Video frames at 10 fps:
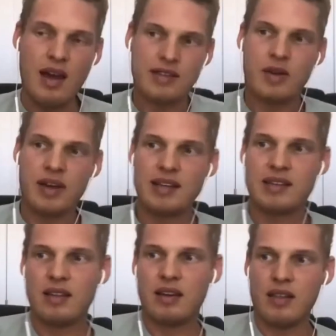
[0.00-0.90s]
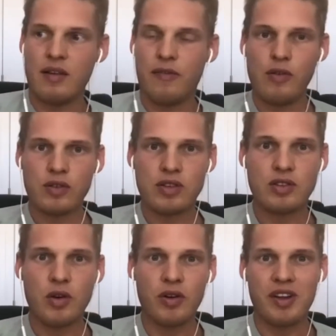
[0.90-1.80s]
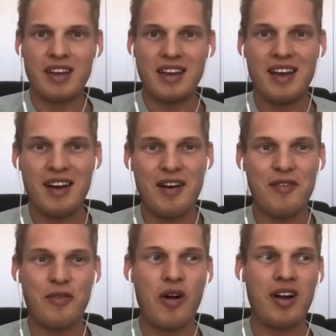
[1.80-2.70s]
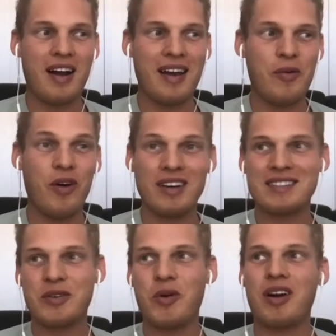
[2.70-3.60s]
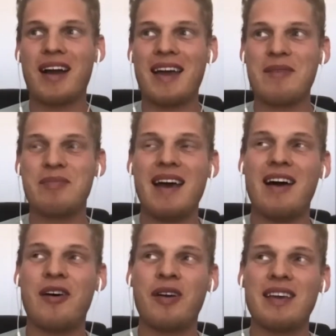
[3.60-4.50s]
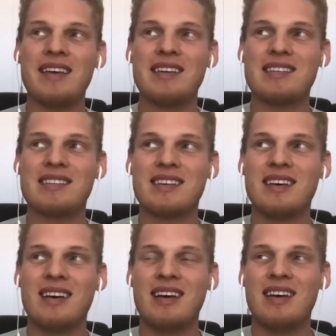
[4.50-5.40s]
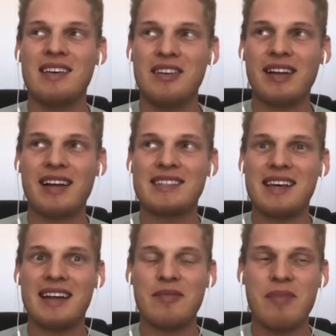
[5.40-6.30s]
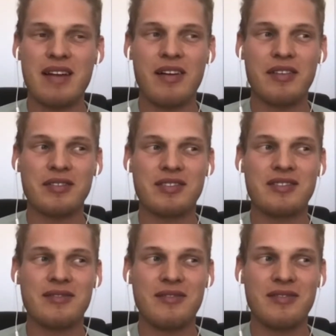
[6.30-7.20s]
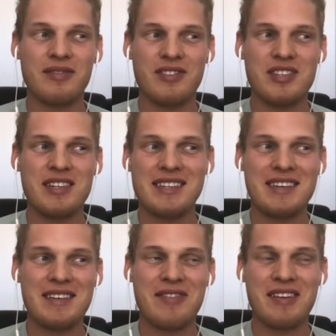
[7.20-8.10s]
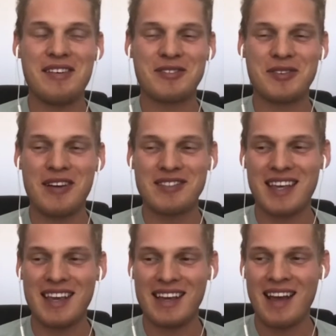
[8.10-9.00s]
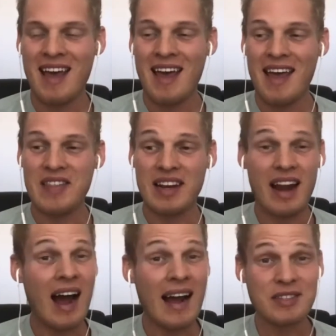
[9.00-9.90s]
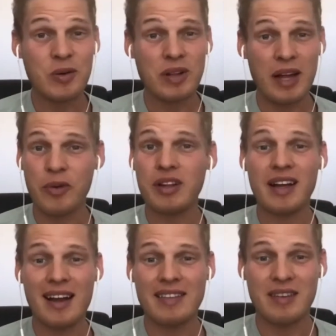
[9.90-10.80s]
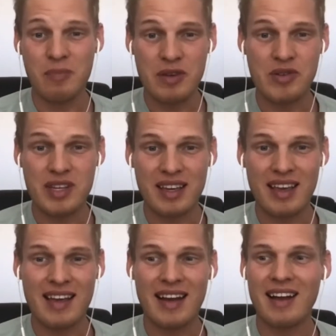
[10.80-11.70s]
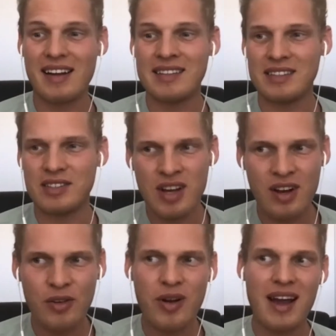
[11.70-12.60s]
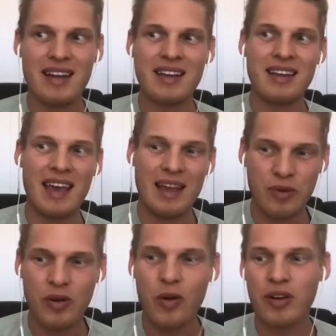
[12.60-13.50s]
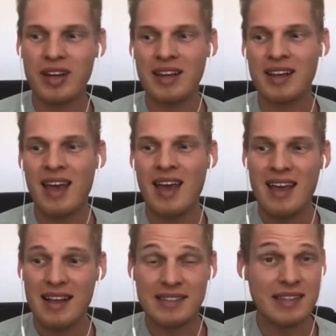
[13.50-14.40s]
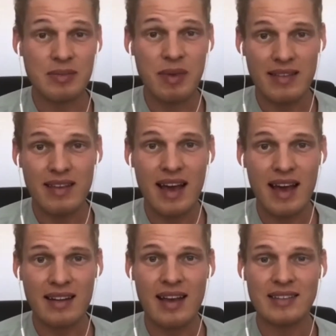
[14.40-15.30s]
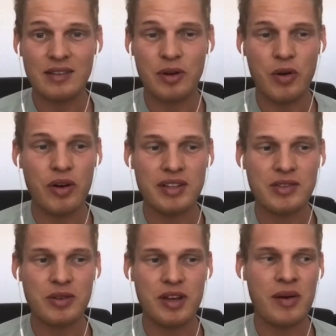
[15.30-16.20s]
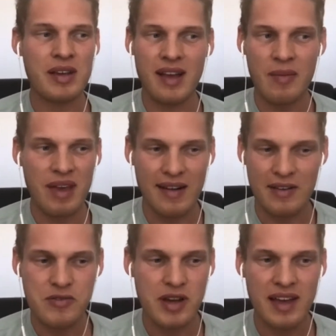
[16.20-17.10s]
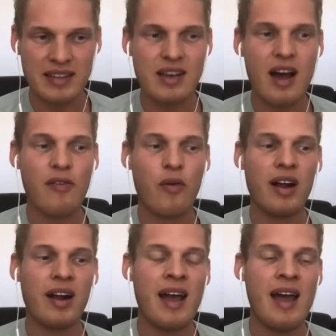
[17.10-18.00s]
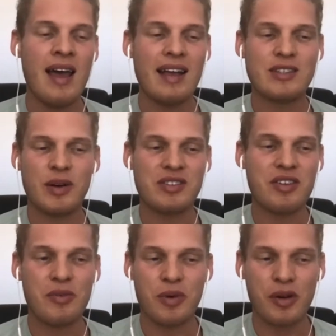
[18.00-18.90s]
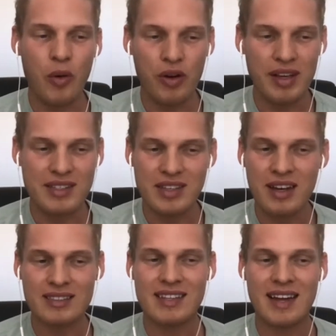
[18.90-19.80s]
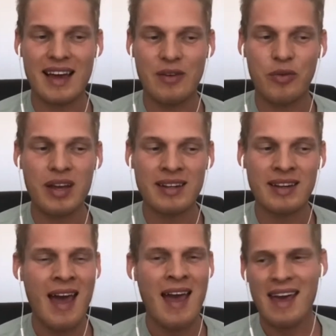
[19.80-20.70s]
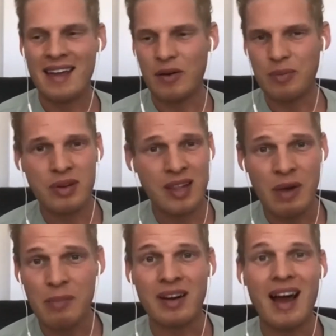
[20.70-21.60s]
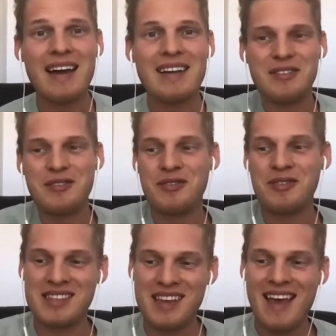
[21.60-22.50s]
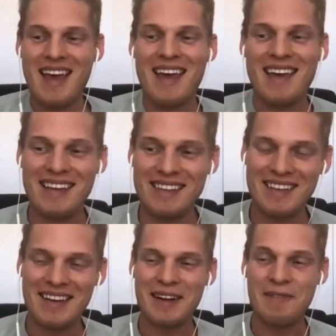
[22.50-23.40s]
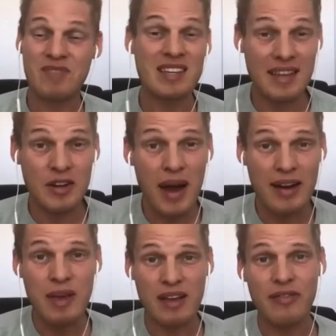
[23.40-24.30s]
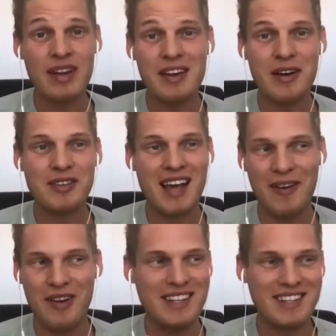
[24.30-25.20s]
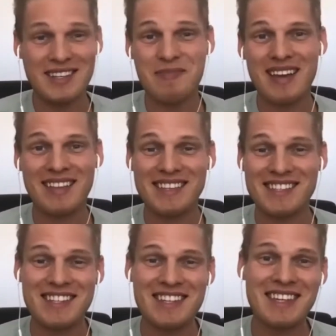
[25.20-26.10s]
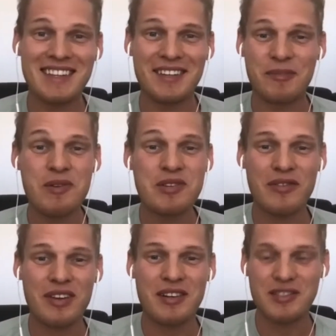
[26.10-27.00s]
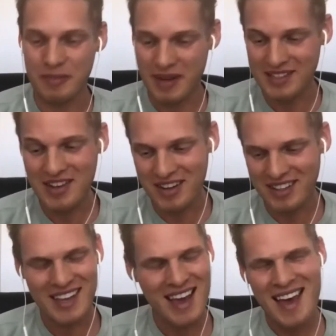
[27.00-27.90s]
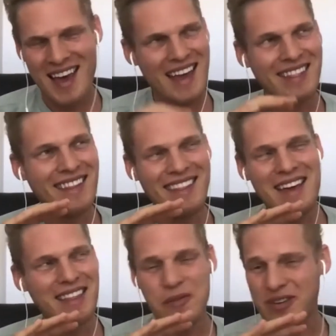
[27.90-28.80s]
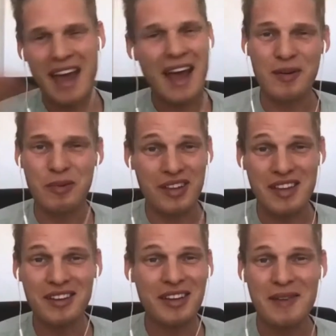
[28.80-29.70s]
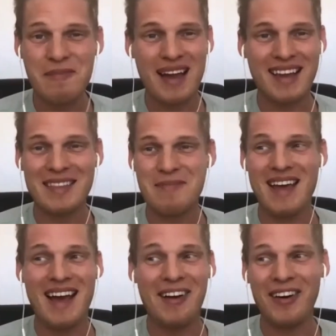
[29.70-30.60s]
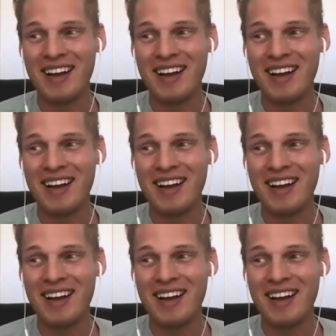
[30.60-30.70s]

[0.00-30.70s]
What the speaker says: I guess the full story of where I was to where I am now is, like I said, I made all those cheesy videos when I was a kid. And then in high school, I really got into music, and I got into songwriting and recording. And since my dad has a recording studio, he taught me how to use all that software. And so I started recording songs that I had written, and I would put them up on iTunes. And since I knew how to make videos, I would just make these cheesy little music videos for my songs. And they were terrible. Looking back at them now,